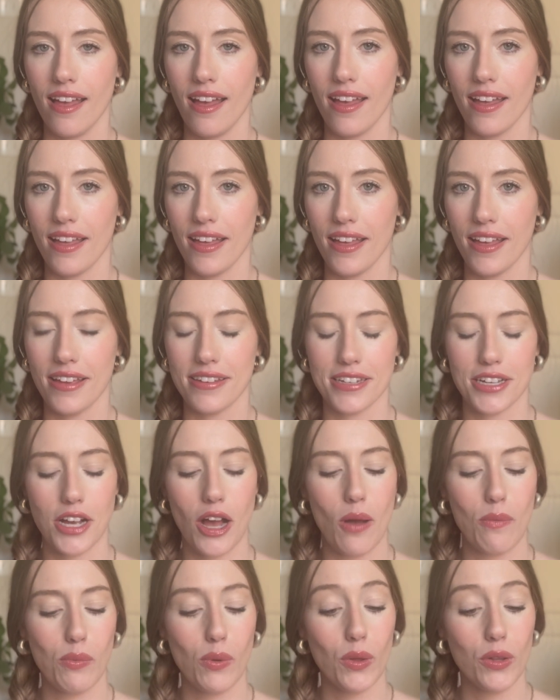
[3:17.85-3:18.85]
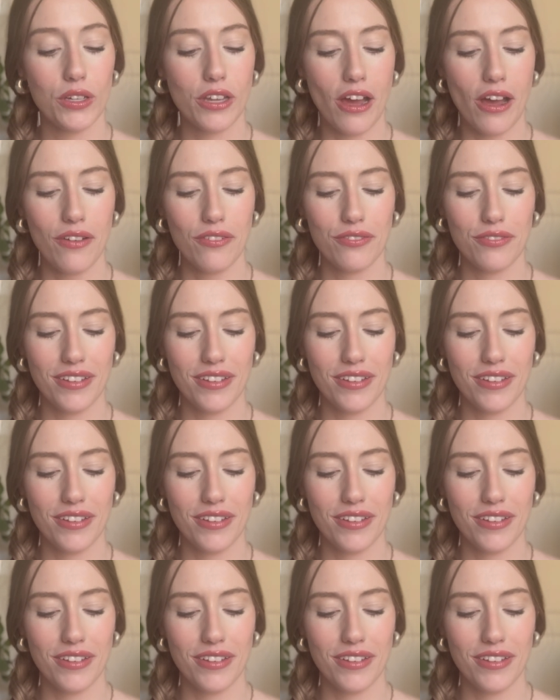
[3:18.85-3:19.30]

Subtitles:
and it got pulled off.